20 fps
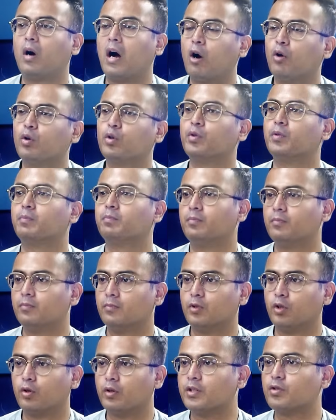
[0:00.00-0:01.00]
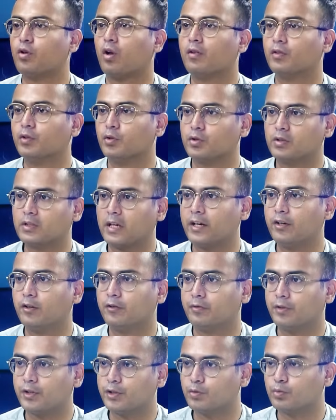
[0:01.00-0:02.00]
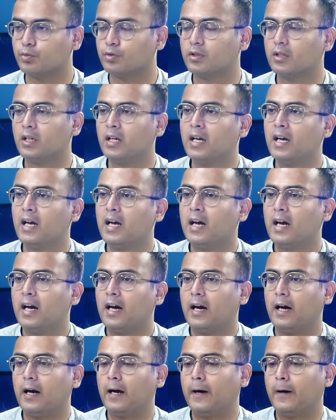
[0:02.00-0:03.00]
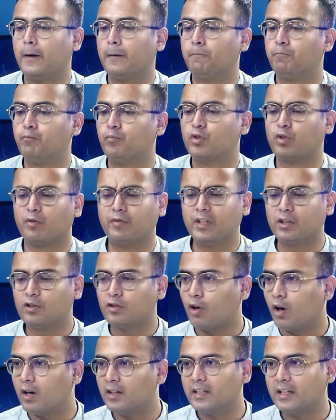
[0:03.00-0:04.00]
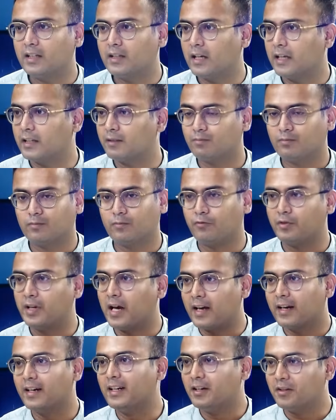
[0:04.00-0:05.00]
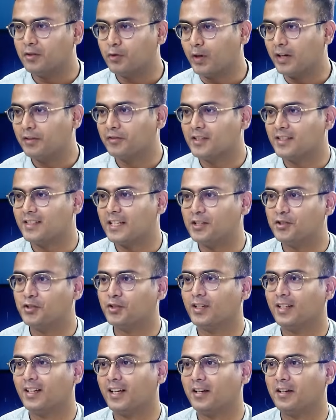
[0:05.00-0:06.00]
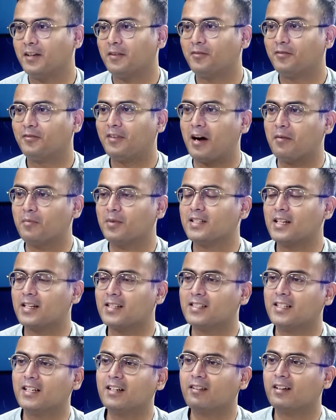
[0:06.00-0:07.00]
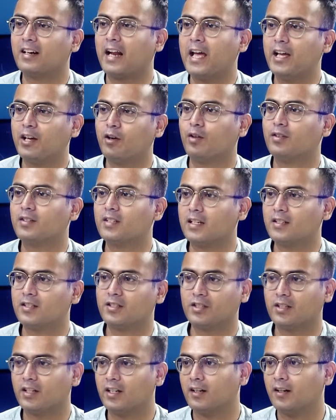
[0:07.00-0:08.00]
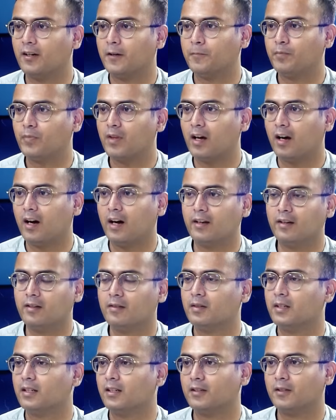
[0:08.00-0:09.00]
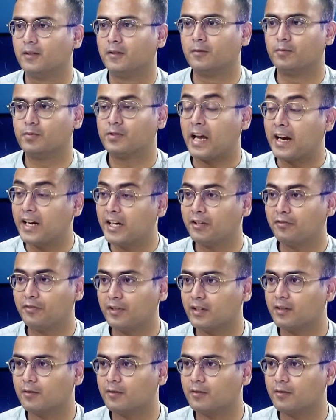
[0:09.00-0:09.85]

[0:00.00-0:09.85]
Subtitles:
how to resolve those kind of issues. So we thought that like we are in 21st century and farmers are still relying on such unscientific,